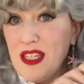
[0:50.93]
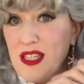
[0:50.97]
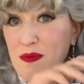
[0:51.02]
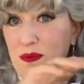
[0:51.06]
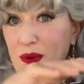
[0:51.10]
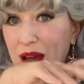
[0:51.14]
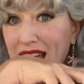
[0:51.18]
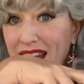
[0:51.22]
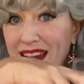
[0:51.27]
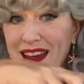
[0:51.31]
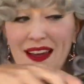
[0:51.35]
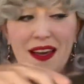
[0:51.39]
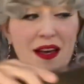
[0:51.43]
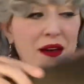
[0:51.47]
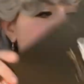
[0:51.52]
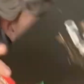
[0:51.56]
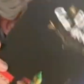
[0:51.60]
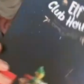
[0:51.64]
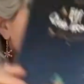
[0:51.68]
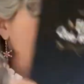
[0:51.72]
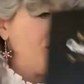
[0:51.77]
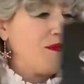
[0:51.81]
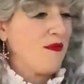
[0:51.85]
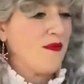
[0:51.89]
back
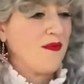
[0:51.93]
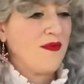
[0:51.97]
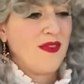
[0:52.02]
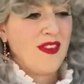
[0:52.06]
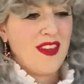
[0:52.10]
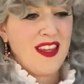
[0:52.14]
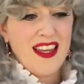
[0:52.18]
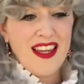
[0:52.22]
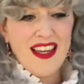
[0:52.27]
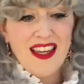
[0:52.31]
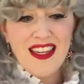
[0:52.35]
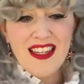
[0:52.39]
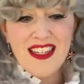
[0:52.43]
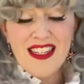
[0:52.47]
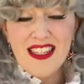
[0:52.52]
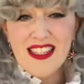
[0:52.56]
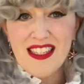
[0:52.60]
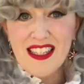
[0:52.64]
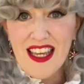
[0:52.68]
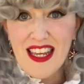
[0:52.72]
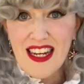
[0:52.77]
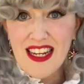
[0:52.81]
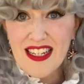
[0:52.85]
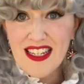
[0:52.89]
up,
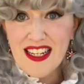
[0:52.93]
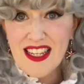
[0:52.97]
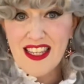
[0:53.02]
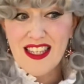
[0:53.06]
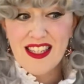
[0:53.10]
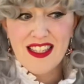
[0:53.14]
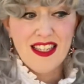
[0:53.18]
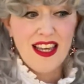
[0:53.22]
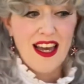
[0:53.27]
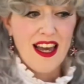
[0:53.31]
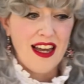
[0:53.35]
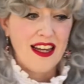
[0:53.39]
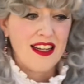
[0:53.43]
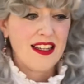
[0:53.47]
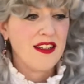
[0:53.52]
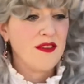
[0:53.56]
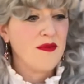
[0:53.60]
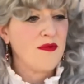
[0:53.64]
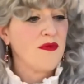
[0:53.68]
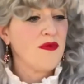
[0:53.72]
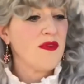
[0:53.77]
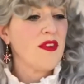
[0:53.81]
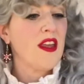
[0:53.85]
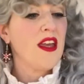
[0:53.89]
set it to the side,
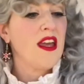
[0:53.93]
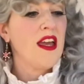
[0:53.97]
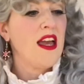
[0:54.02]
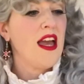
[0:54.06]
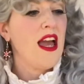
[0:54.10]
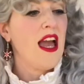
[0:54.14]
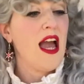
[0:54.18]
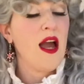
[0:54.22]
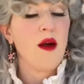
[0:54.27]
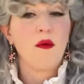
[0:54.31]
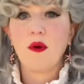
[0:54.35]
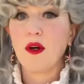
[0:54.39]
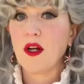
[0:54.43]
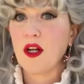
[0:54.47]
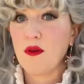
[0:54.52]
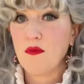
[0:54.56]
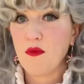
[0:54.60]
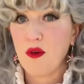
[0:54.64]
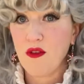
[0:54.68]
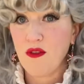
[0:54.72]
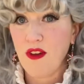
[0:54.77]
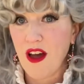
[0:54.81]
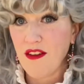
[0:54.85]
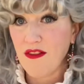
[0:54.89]
and we're going to
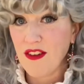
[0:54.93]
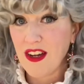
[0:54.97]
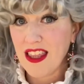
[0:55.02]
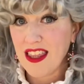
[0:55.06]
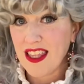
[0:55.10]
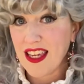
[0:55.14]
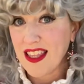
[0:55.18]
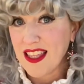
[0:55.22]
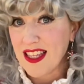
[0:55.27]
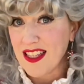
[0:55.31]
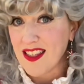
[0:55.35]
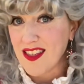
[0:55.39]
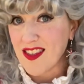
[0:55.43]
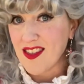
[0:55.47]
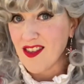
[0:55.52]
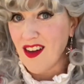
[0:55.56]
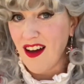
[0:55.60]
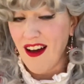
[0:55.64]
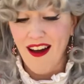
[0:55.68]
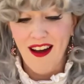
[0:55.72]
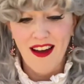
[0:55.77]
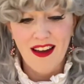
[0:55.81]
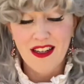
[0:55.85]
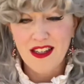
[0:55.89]
move everything that's
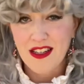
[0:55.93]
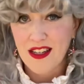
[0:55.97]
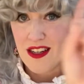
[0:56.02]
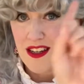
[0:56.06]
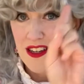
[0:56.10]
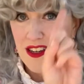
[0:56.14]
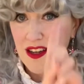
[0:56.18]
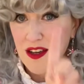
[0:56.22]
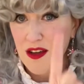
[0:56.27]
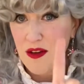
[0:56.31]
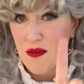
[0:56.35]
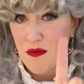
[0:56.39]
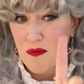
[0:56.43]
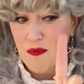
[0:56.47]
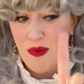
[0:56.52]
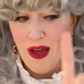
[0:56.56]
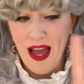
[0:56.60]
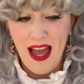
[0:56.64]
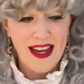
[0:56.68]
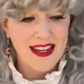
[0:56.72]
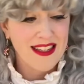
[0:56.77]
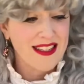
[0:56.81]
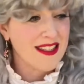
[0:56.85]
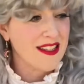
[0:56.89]
not
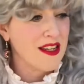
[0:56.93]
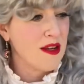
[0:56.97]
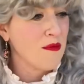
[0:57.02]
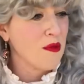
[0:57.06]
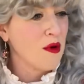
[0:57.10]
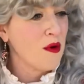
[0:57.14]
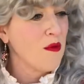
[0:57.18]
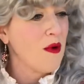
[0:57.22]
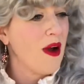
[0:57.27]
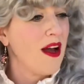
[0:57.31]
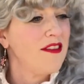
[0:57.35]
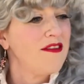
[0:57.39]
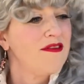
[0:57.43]
bags number 1.